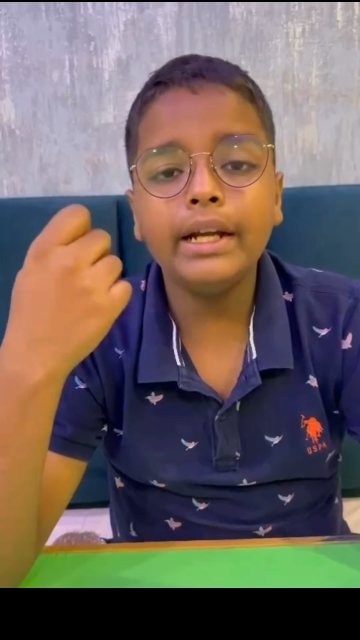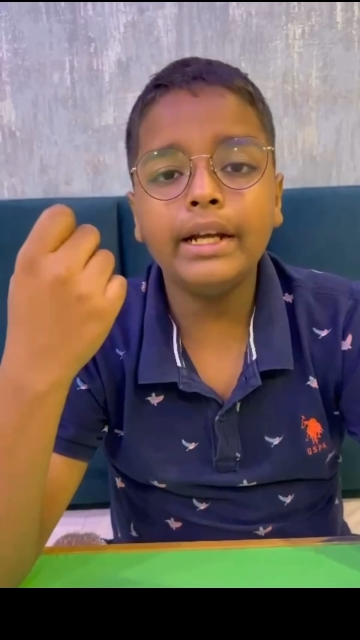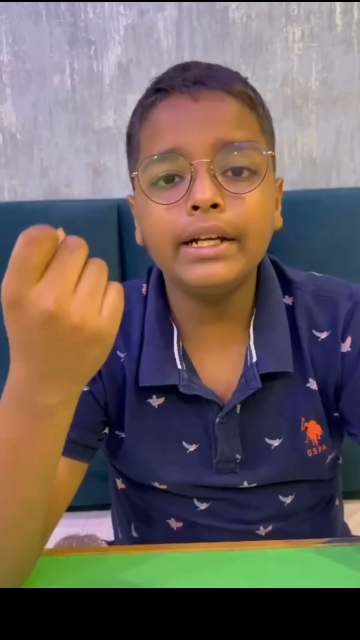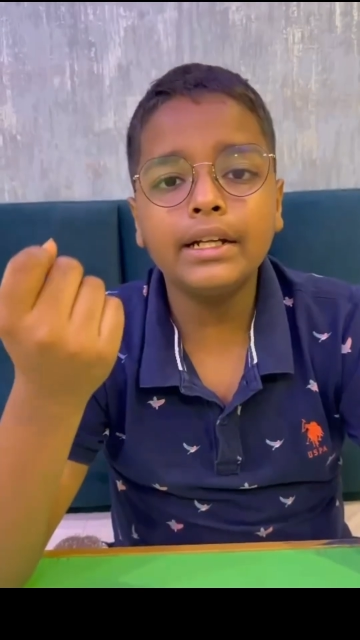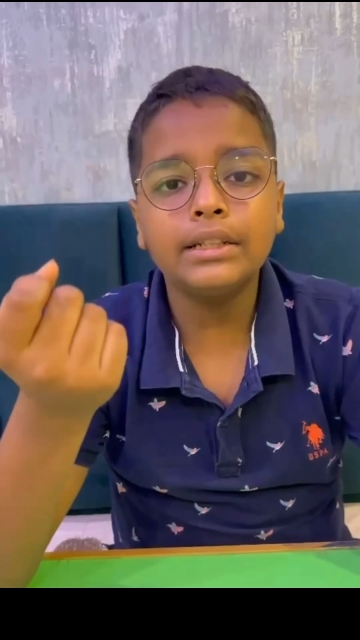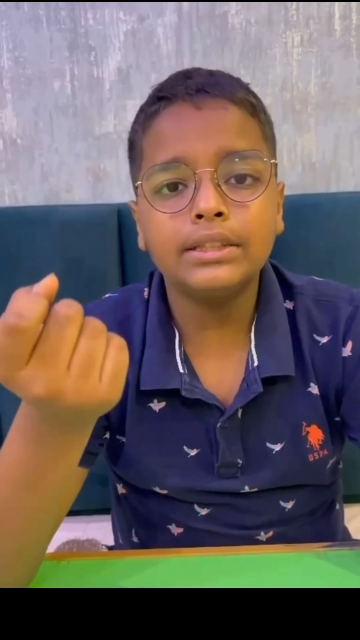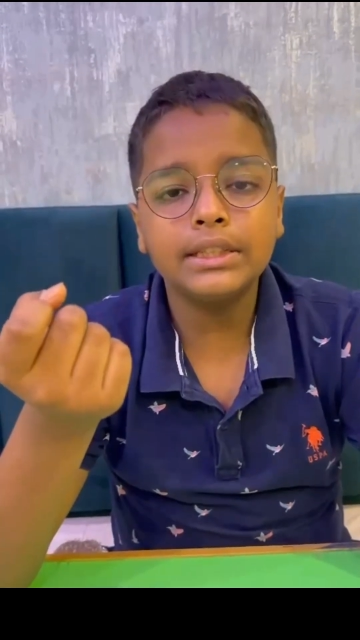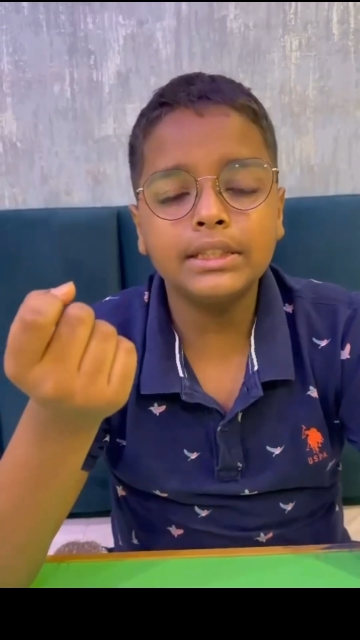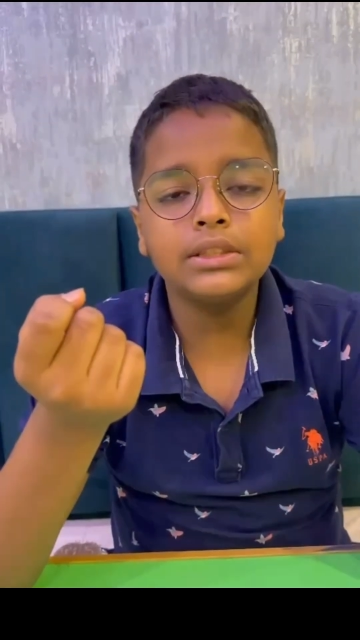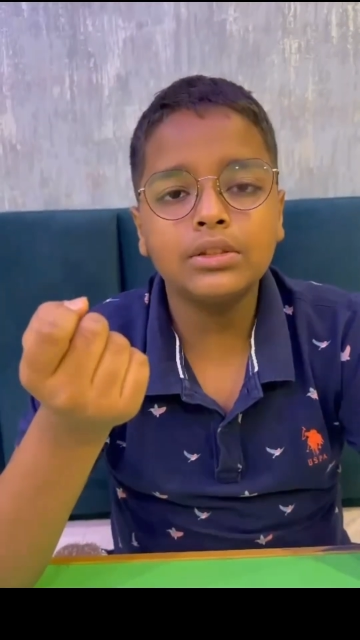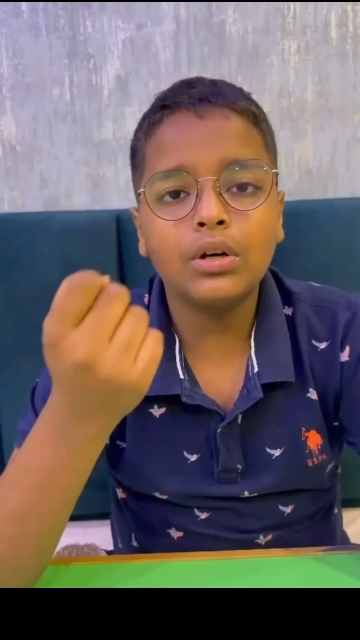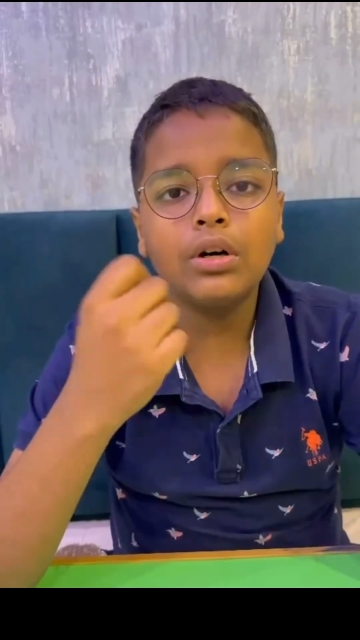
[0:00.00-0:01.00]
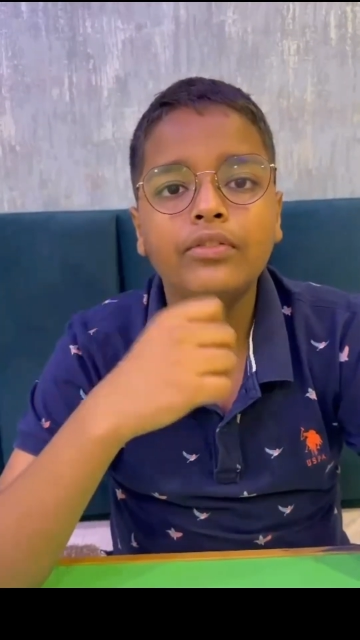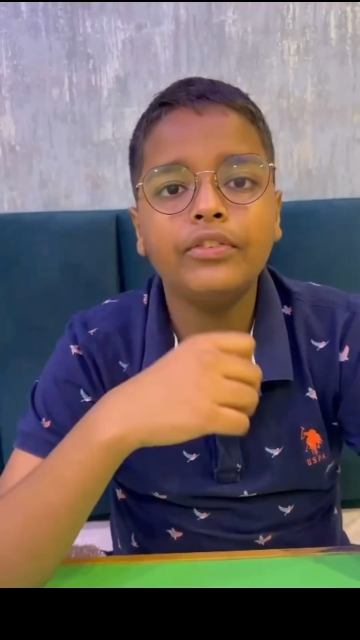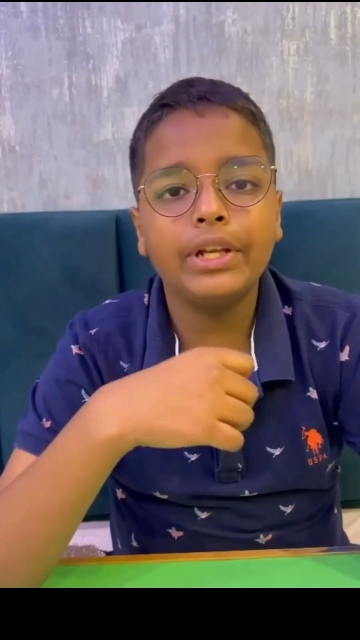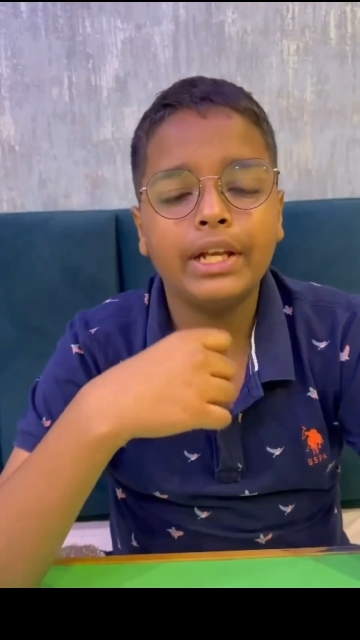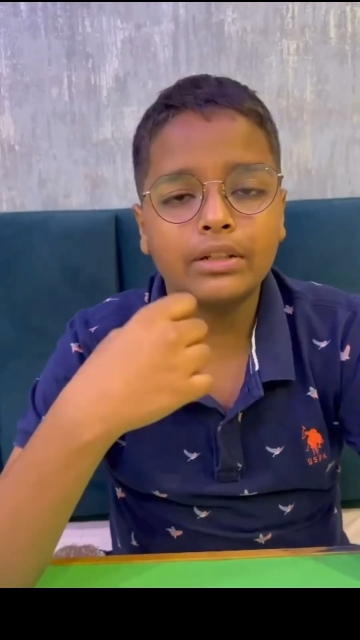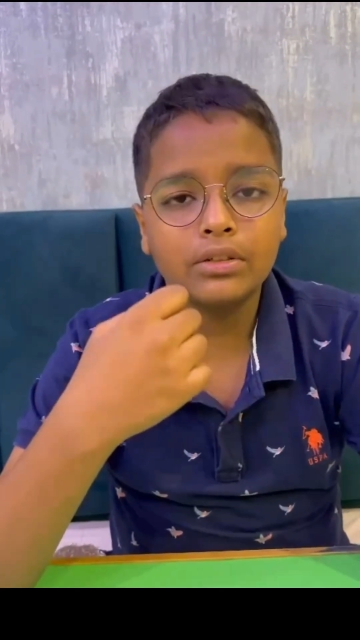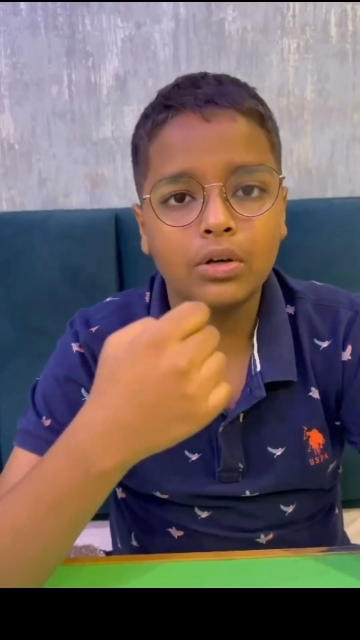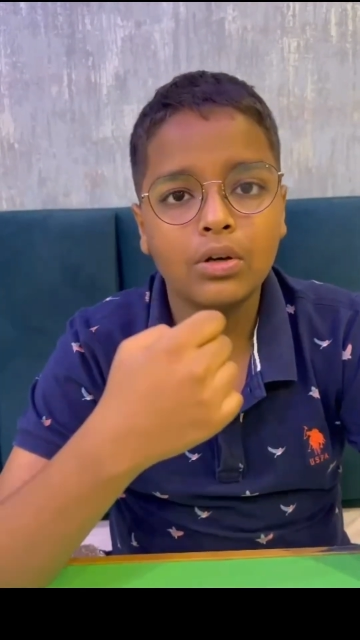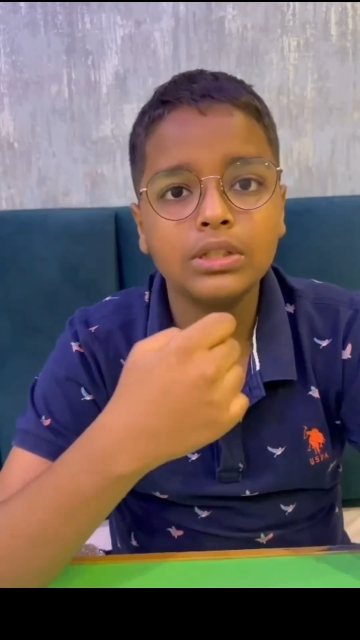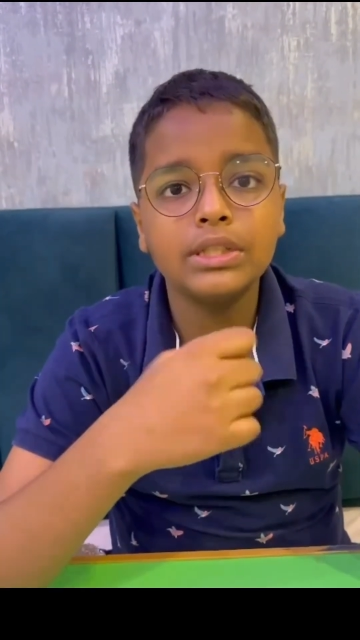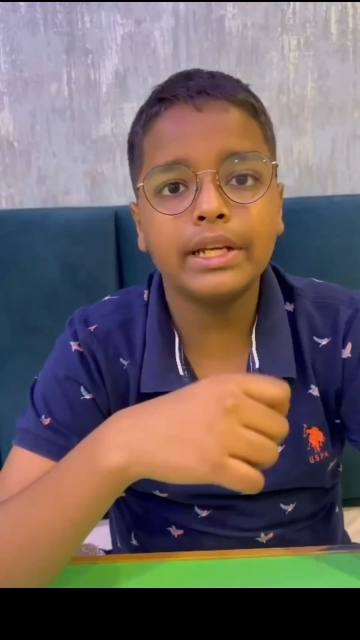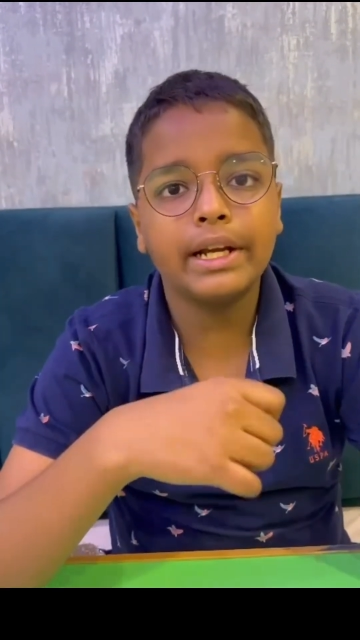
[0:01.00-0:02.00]
it consists of
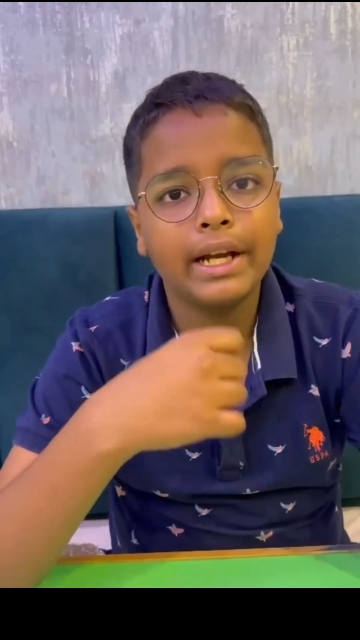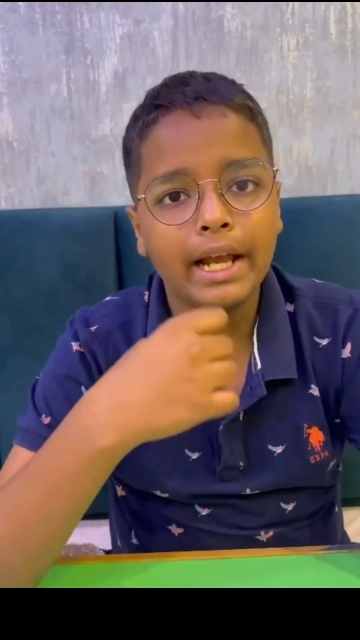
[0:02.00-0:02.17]
electrons and